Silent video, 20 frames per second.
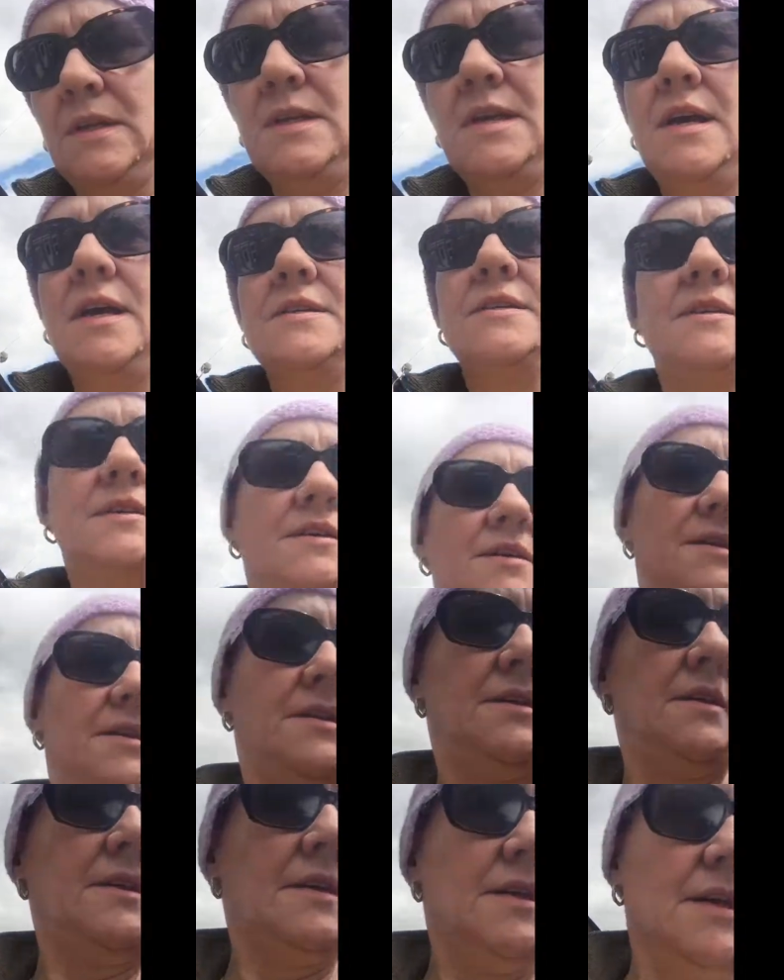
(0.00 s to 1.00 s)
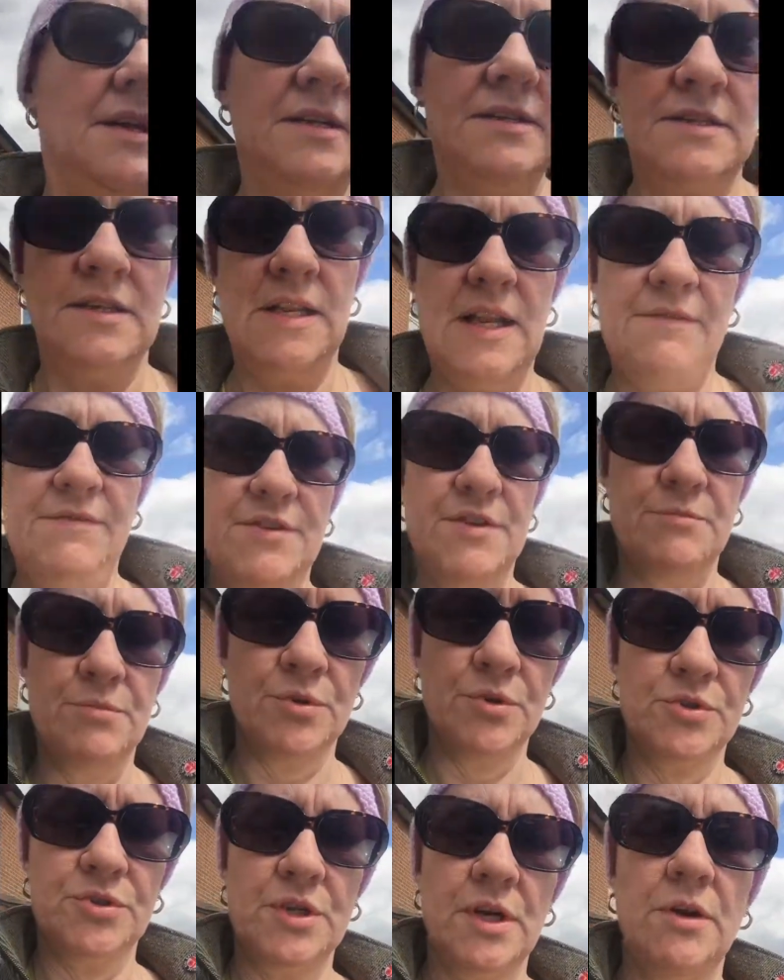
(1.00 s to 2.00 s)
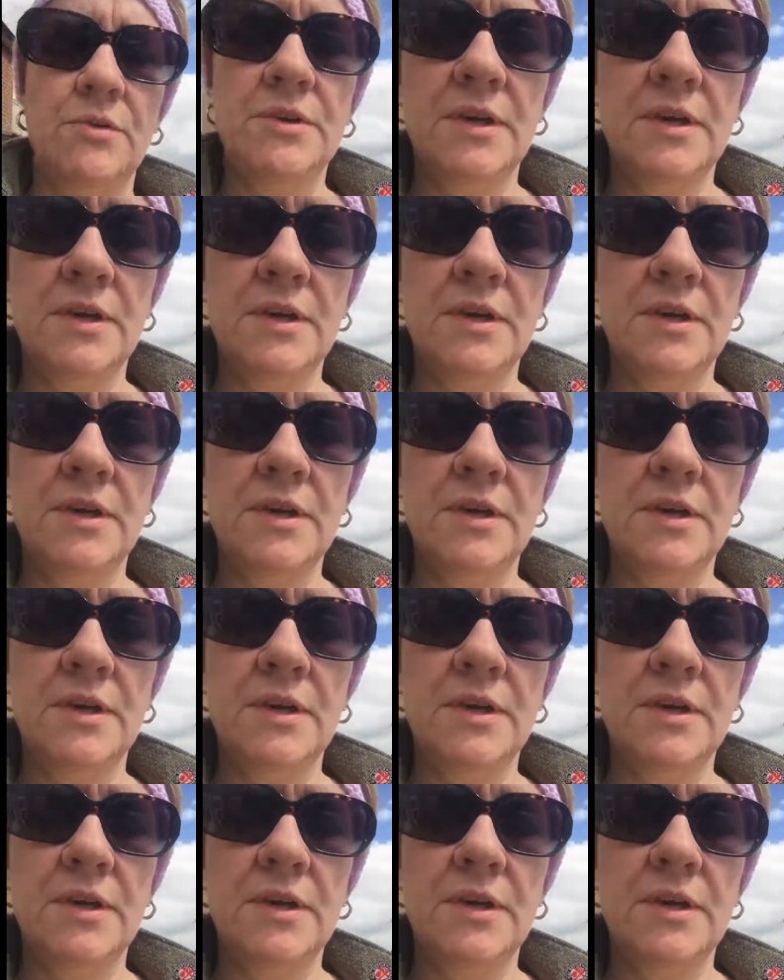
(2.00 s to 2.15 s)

yeah, it's a lavender bush. Oh